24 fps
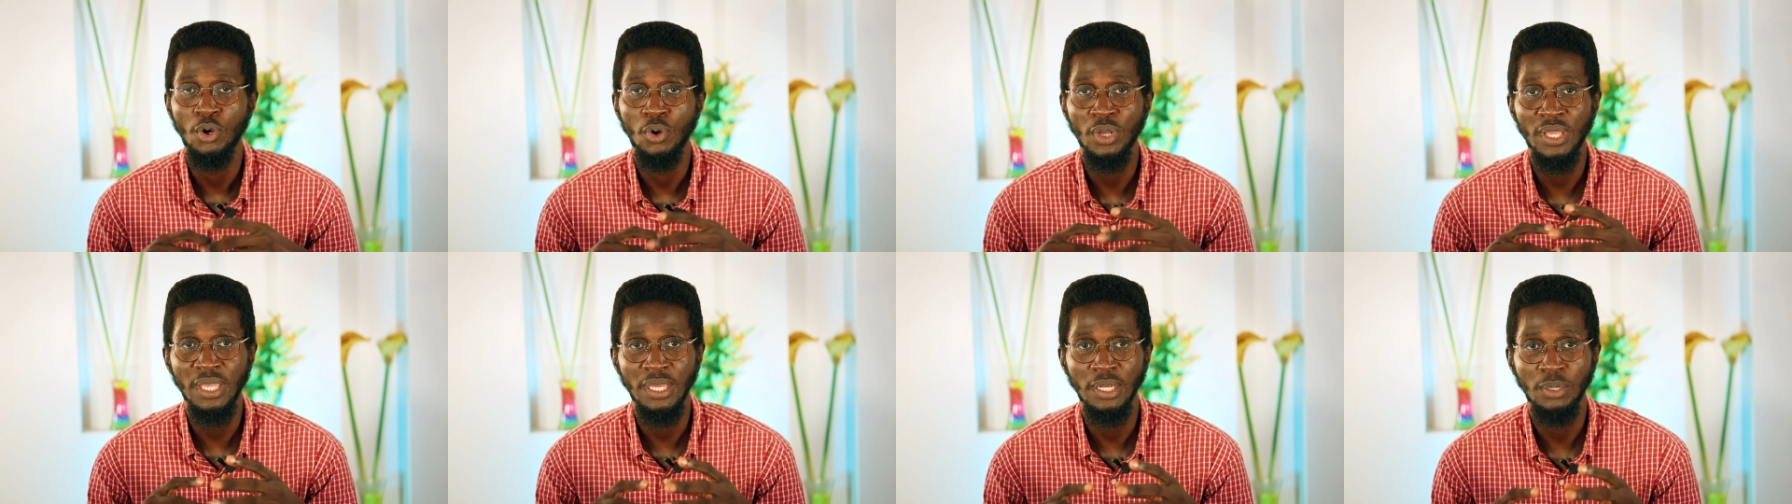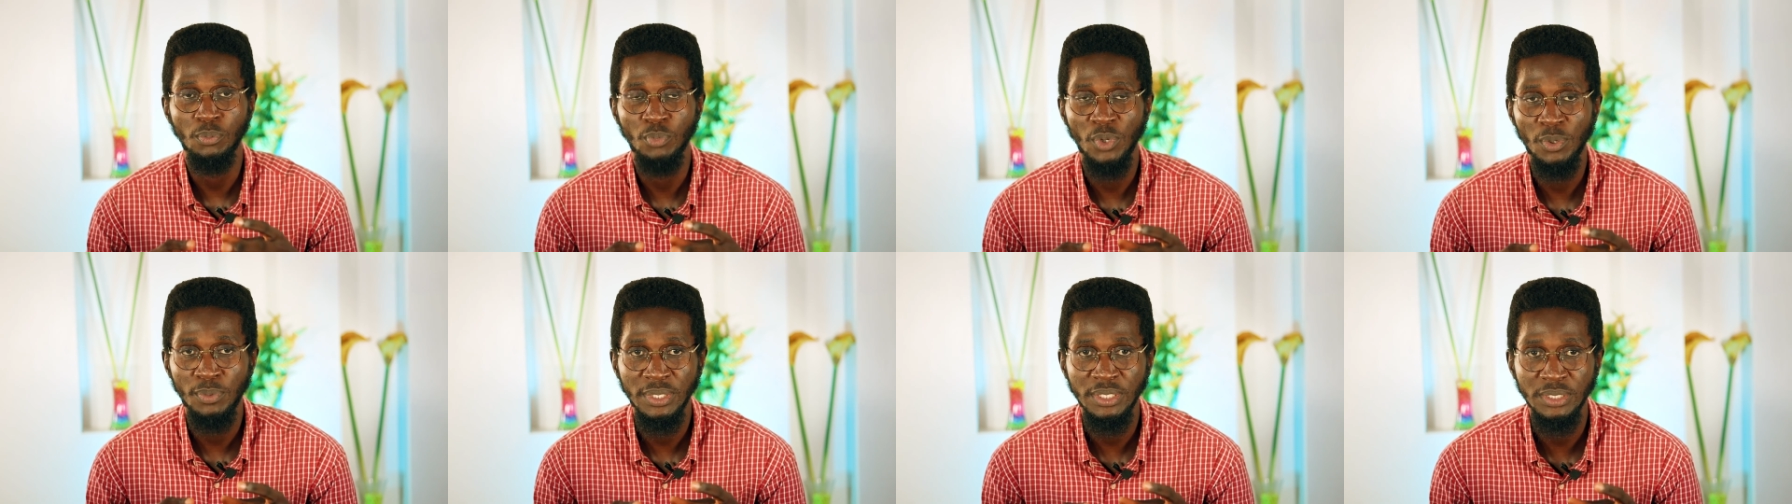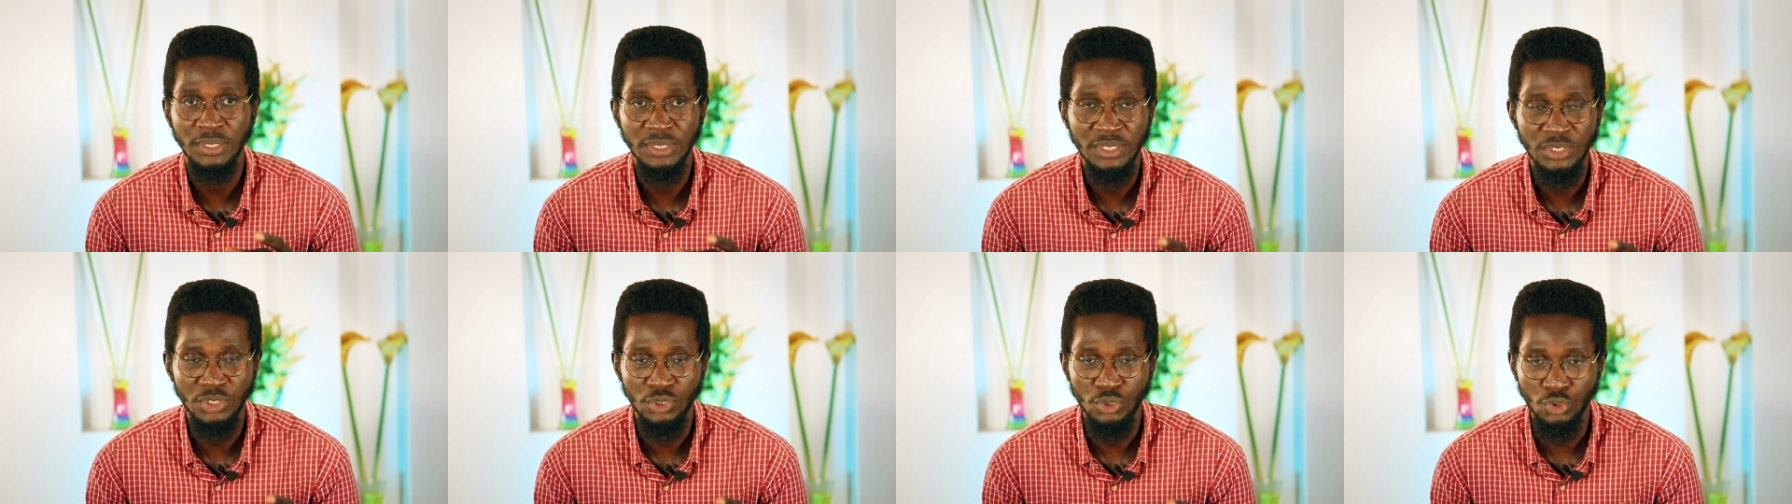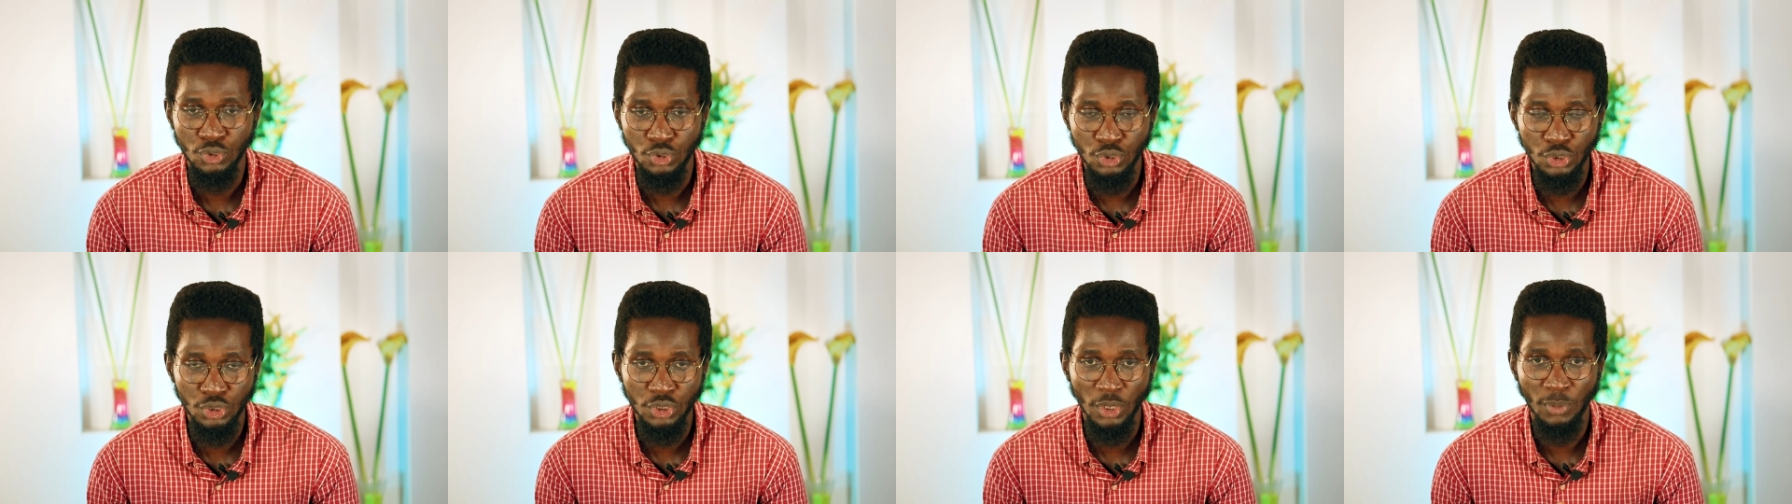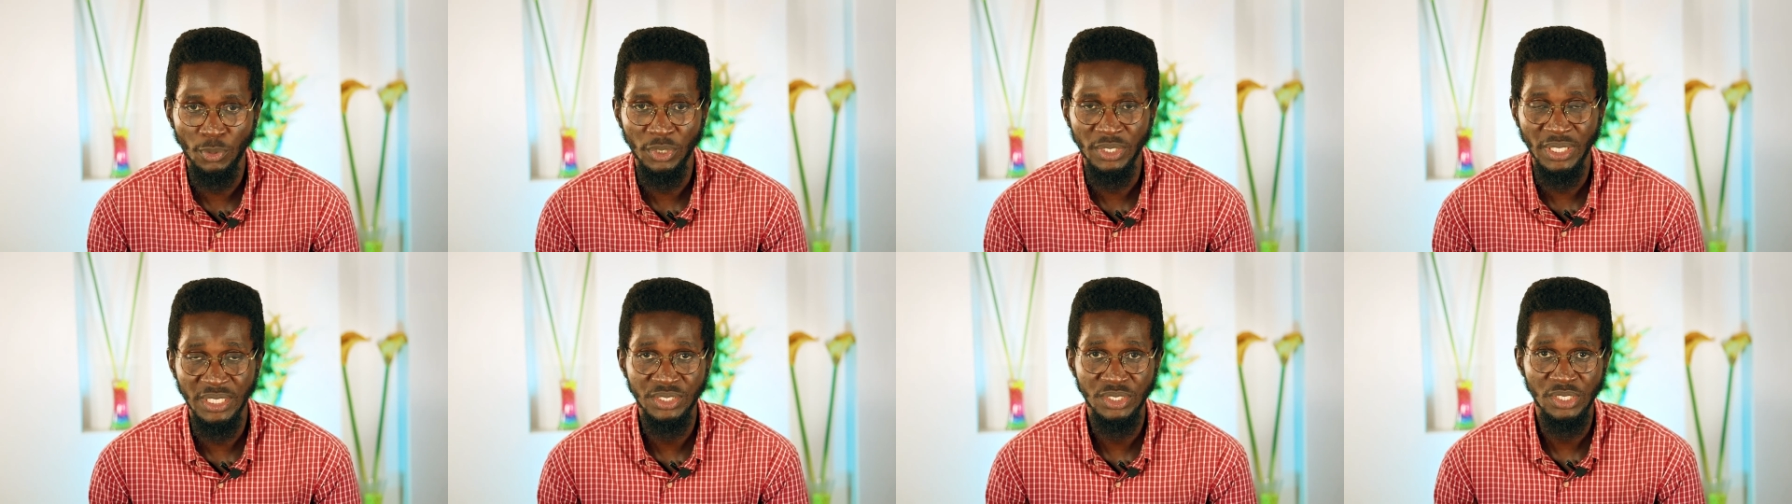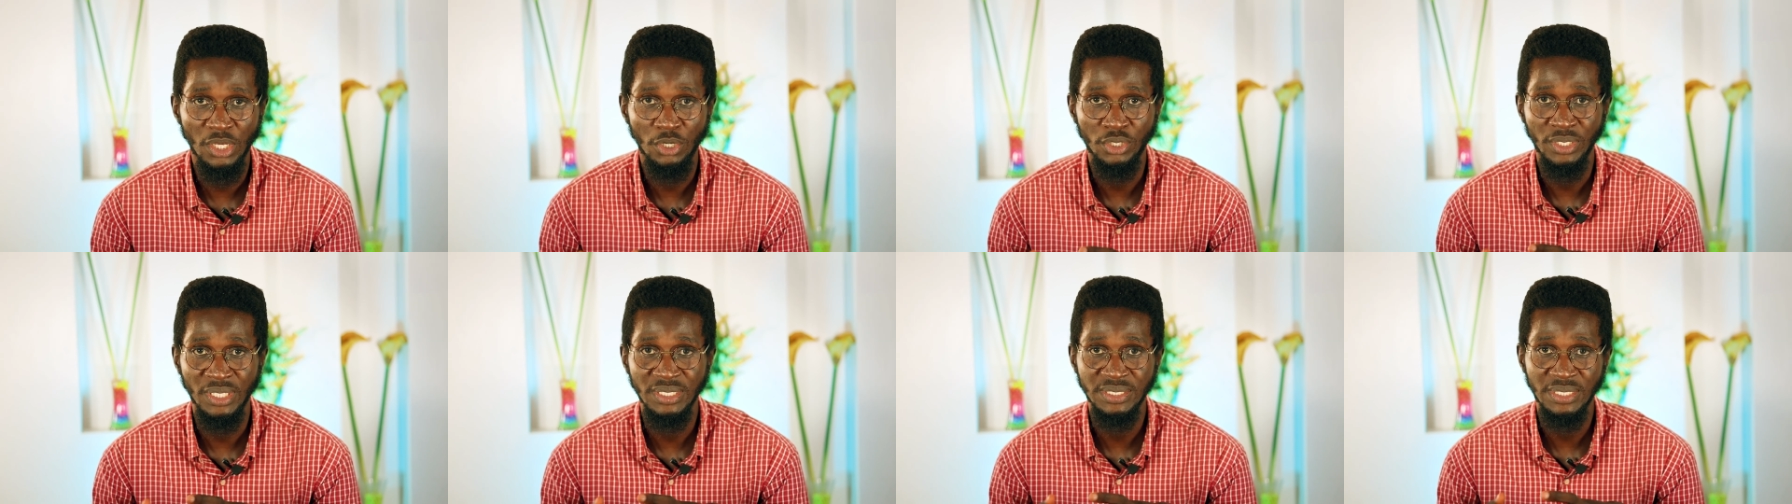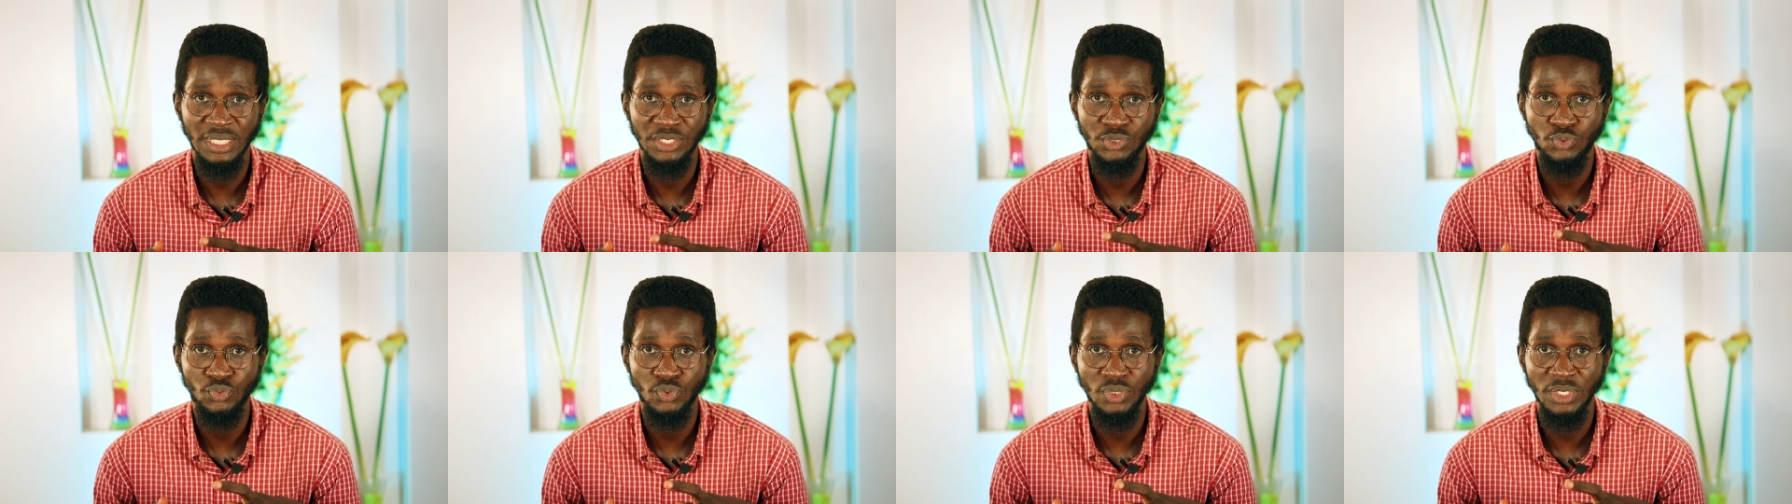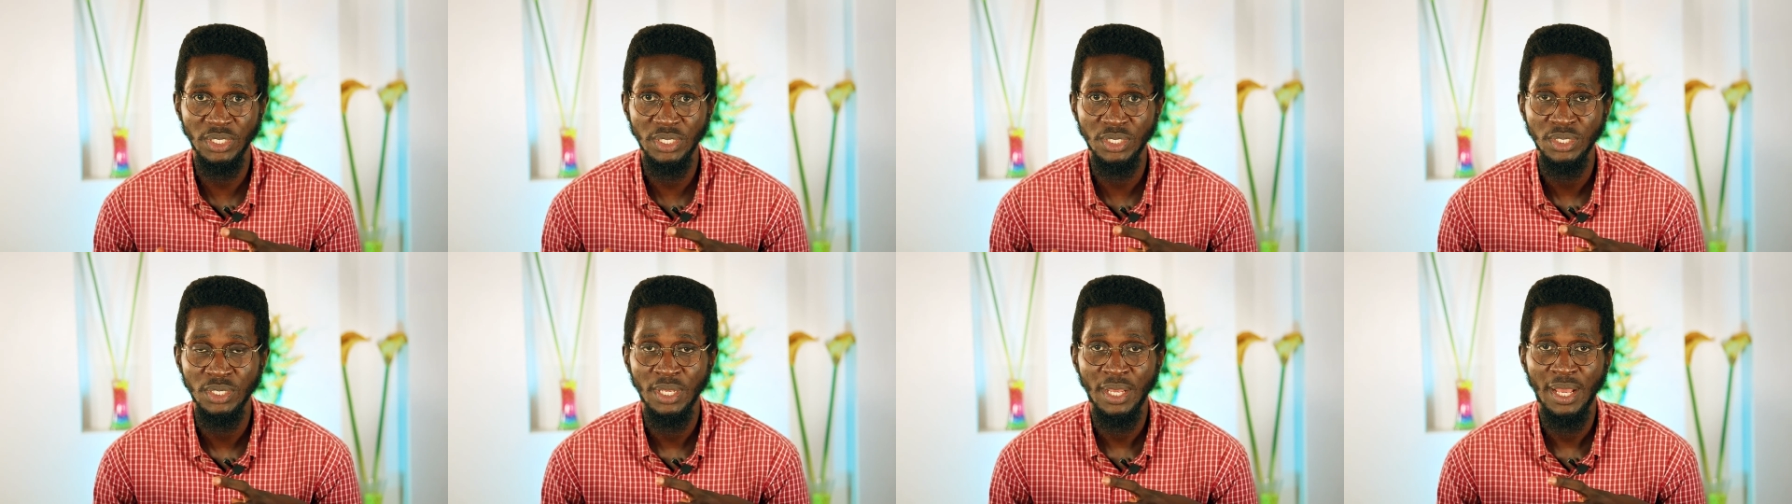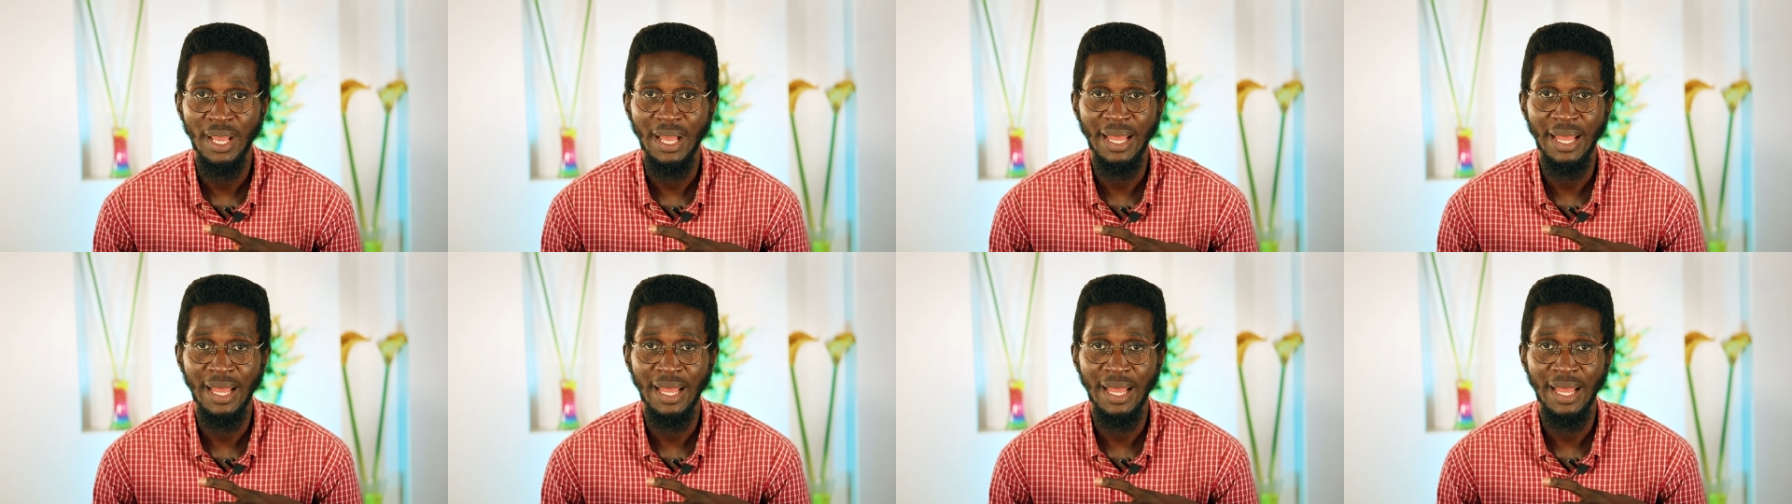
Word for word: okay, maybe you use some unnecessary